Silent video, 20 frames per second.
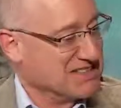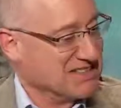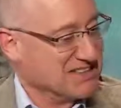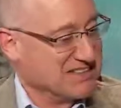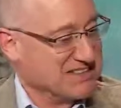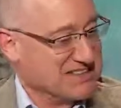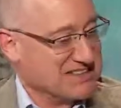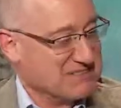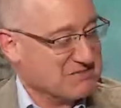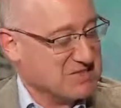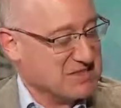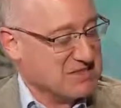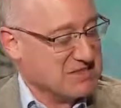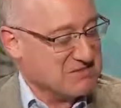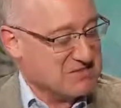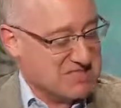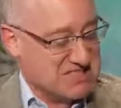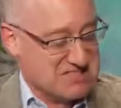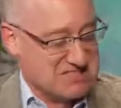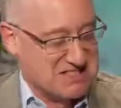though, because when you
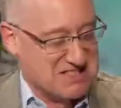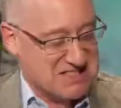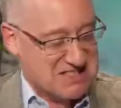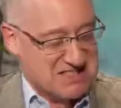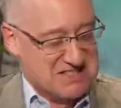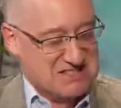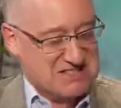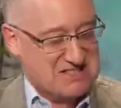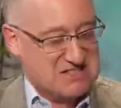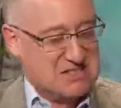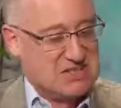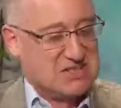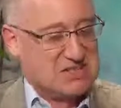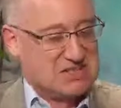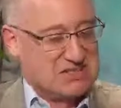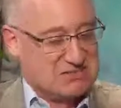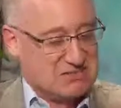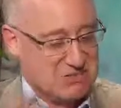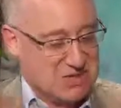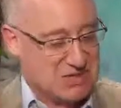just took
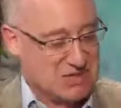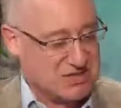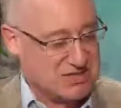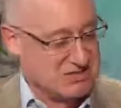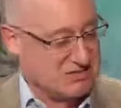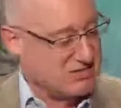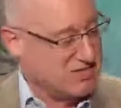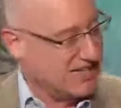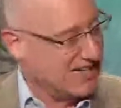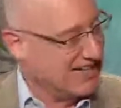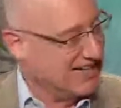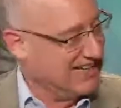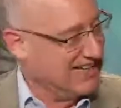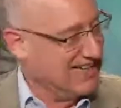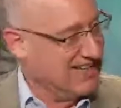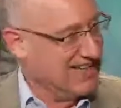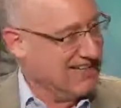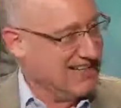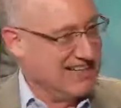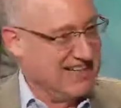the words away
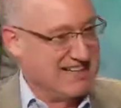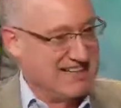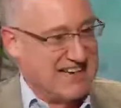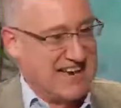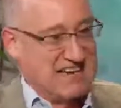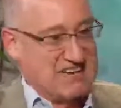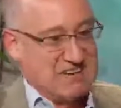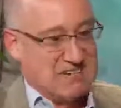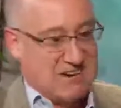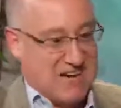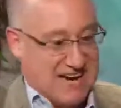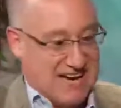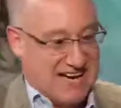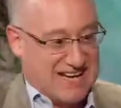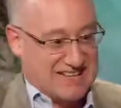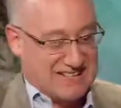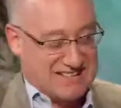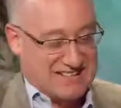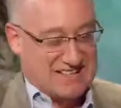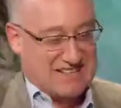and you
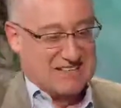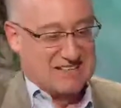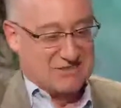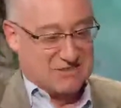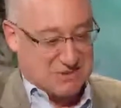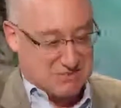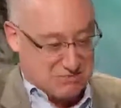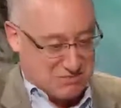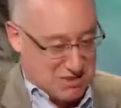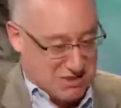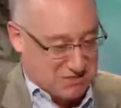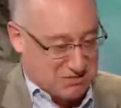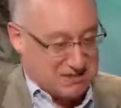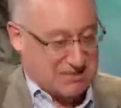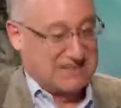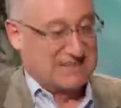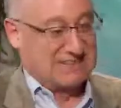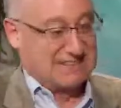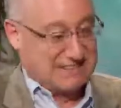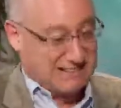asked
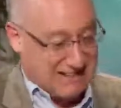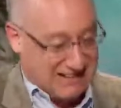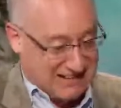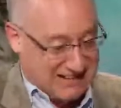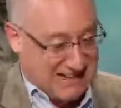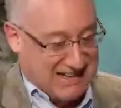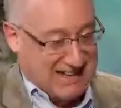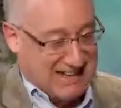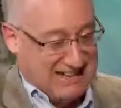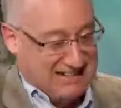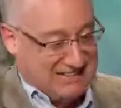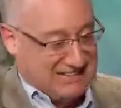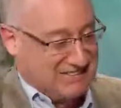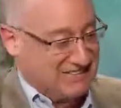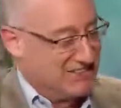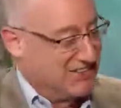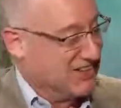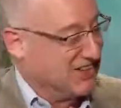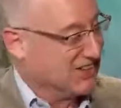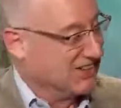Republican Caucasian
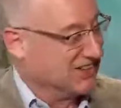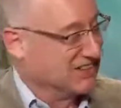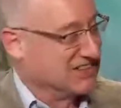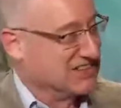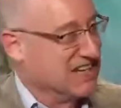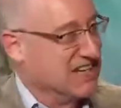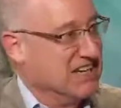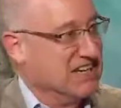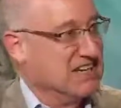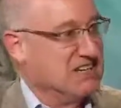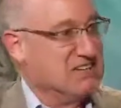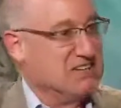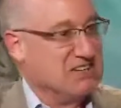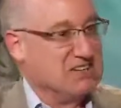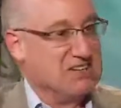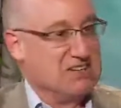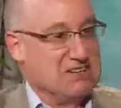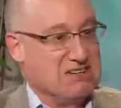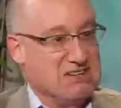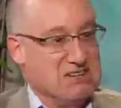voters,
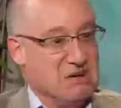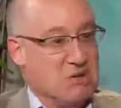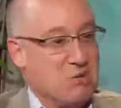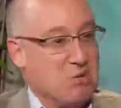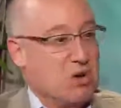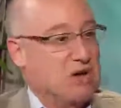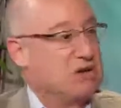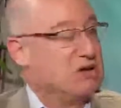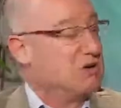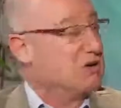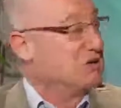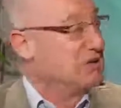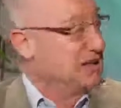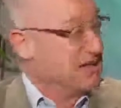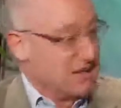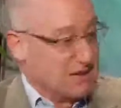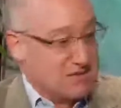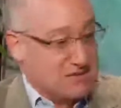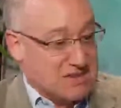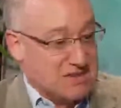you know, what do you
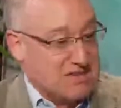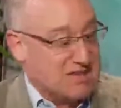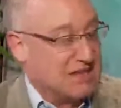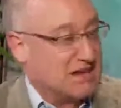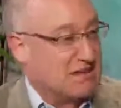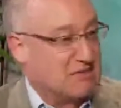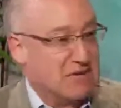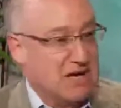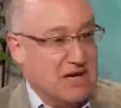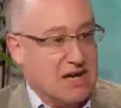think of